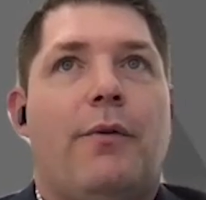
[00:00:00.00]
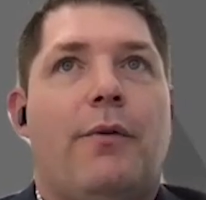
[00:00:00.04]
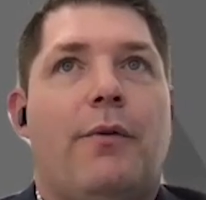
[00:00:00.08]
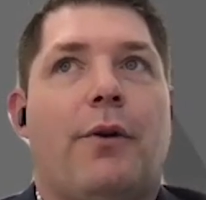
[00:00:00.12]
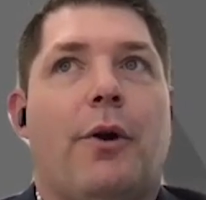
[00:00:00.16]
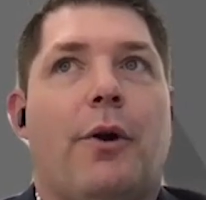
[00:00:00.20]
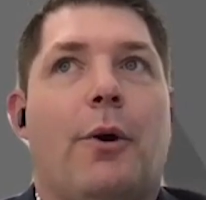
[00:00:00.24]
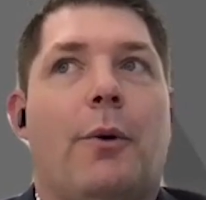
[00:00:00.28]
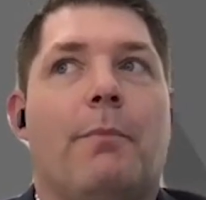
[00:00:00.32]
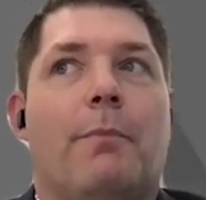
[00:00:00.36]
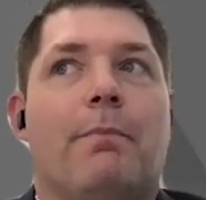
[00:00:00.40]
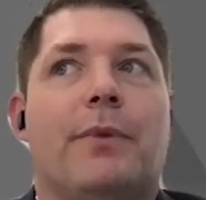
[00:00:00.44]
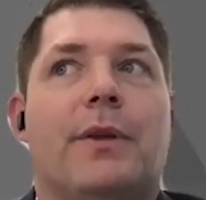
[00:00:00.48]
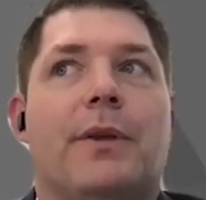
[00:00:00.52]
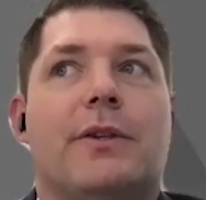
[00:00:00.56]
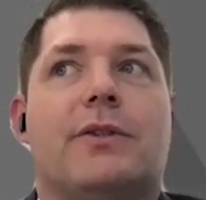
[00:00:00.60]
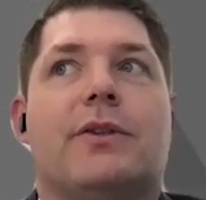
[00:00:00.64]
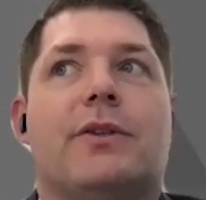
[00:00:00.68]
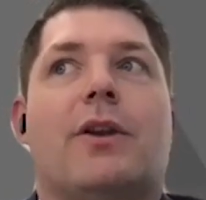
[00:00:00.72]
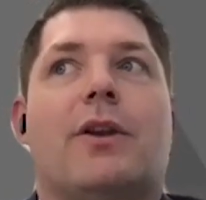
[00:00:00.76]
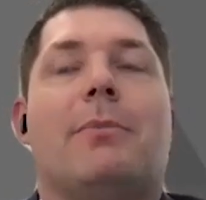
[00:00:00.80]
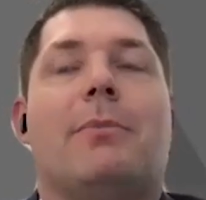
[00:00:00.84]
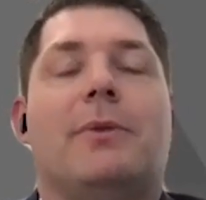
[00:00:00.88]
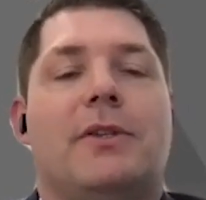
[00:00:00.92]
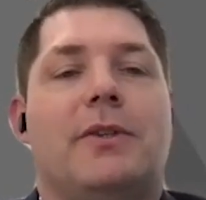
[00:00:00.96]
from
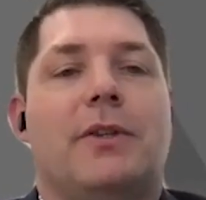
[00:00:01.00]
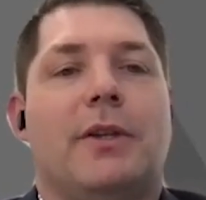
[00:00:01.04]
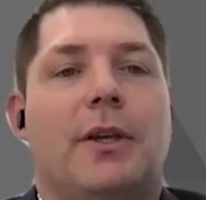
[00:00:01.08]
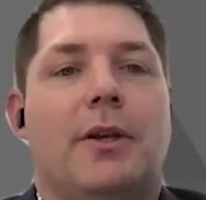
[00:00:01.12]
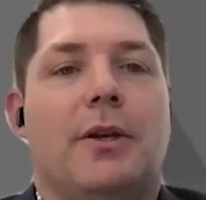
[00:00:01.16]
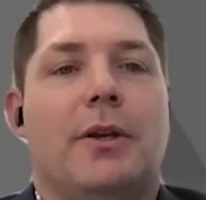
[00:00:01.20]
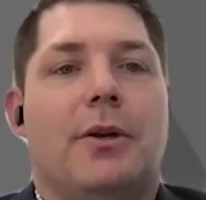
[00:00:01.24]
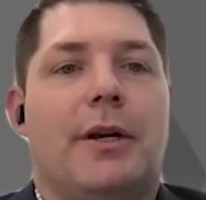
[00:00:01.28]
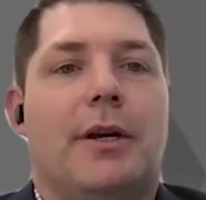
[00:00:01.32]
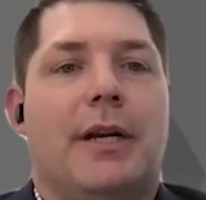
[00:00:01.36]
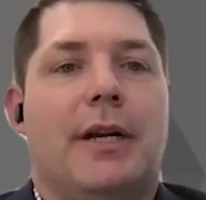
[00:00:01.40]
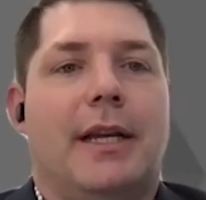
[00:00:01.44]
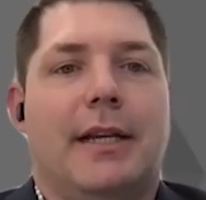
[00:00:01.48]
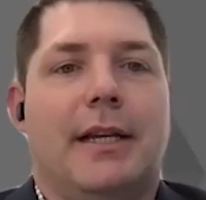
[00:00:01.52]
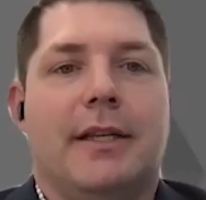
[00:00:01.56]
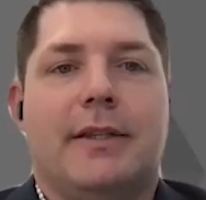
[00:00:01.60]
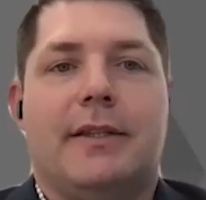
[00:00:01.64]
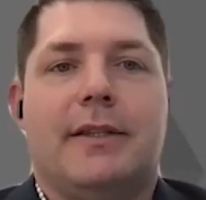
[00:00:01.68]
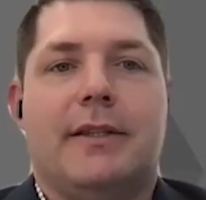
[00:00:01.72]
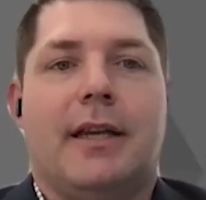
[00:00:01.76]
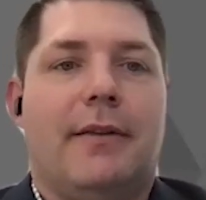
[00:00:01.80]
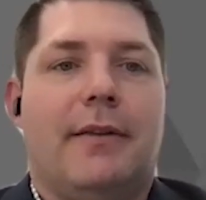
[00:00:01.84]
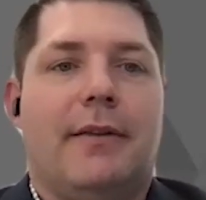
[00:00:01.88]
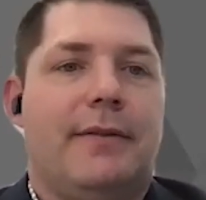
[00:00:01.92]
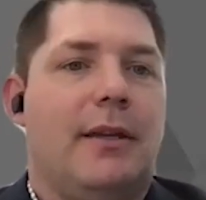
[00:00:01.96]
cybersecurity and
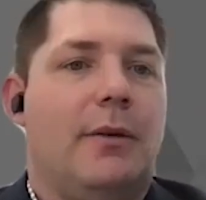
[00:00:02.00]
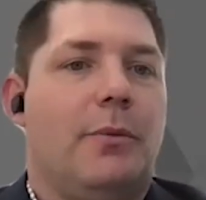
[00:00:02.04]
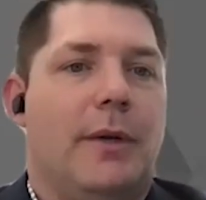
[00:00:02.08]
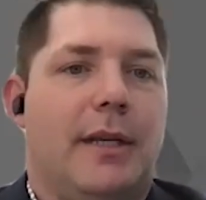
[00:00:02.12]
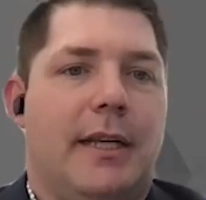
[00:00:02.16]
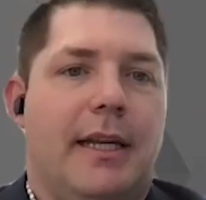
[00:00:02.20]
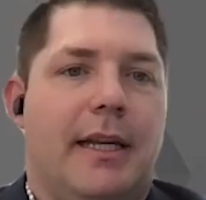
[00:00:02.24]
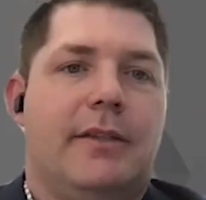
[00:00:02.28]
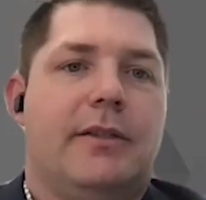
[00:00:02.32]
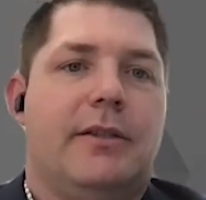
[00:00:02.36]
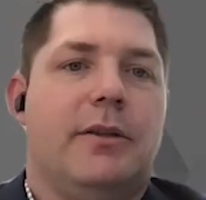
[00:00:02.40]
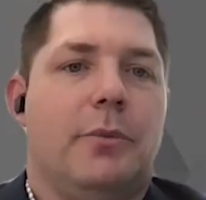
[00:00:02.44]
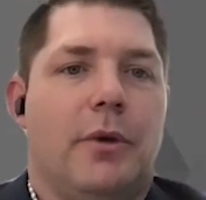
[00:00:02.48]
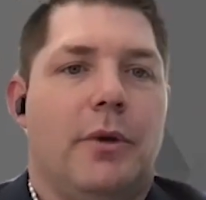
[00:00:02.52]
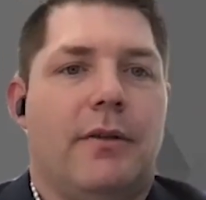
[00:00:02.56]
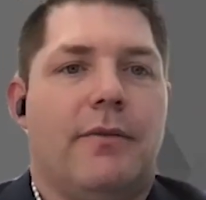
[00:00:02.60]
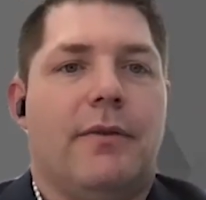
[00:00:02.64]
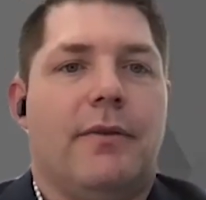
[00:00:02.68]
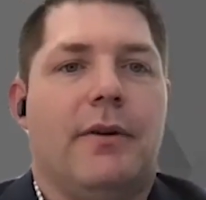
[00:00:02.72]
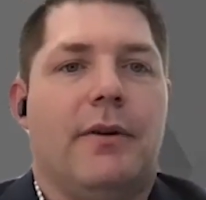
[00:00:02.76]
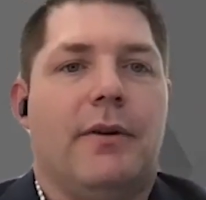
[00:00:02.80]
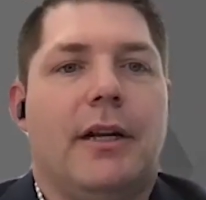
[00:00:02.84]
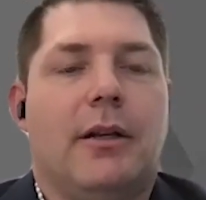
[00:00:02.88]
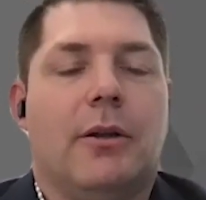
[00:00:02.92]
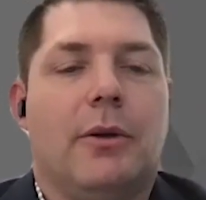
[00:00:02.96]
safety, we need to look
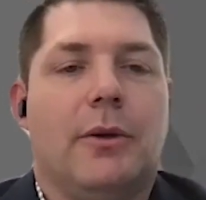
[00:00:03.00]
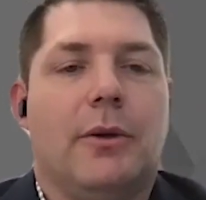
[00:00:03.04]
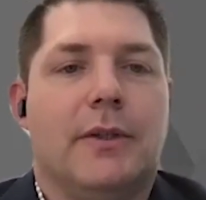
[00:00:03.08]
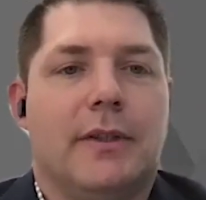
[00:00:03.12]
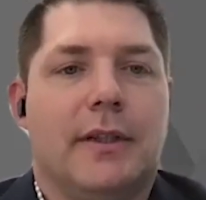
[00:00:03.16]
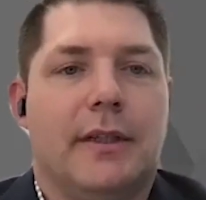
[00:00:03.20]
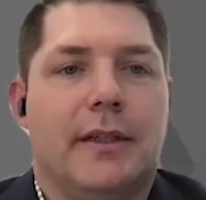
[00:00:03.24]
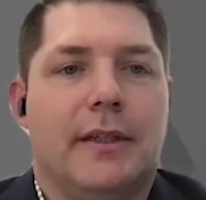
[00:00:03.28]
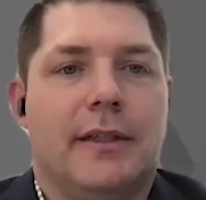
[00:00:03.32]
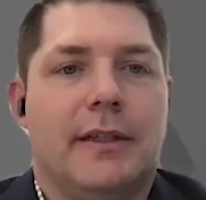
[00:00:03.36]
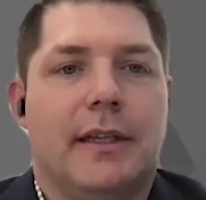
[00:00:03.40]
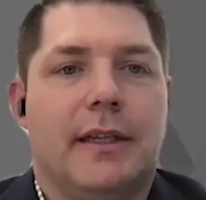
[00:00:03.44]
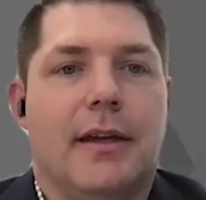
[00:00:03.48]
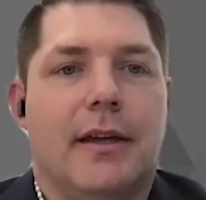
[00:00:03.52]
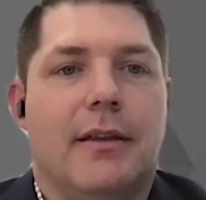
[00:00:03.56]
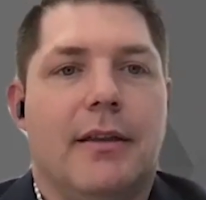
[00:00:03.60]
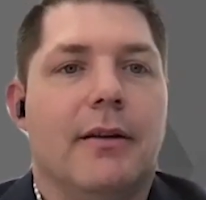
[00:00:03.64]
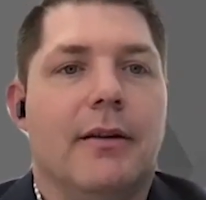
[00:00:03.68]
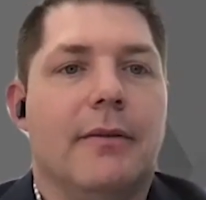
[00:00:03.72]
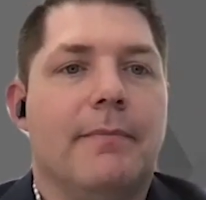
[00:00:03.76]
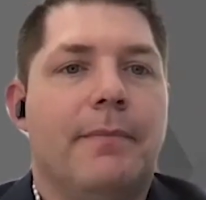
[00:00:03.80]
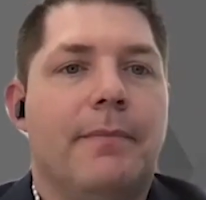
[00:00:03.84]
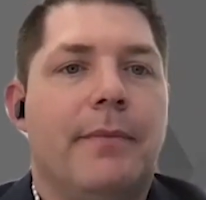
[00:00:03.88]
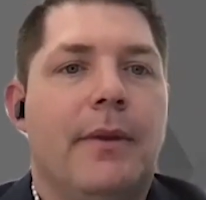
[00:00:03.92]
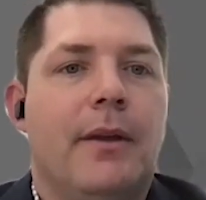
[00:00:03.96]
very closely
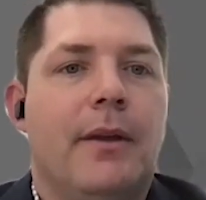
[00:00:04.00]
together.